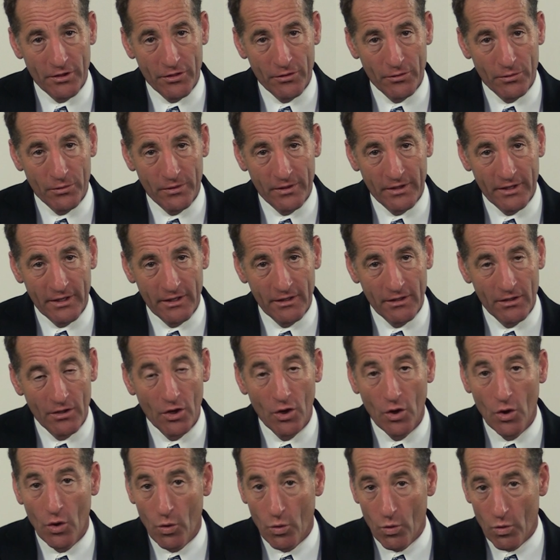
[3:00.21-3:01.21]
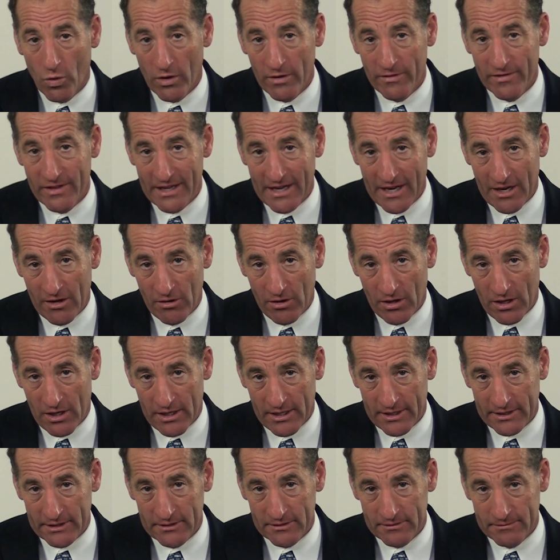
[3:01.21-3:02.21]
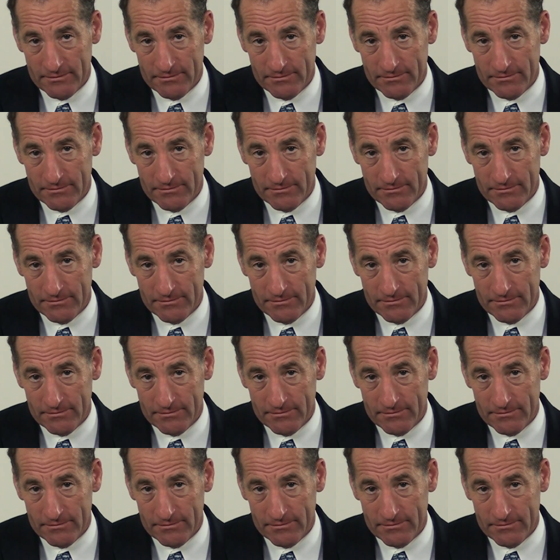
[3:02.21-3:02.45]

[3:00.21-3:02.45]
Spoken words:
authority or of the airline.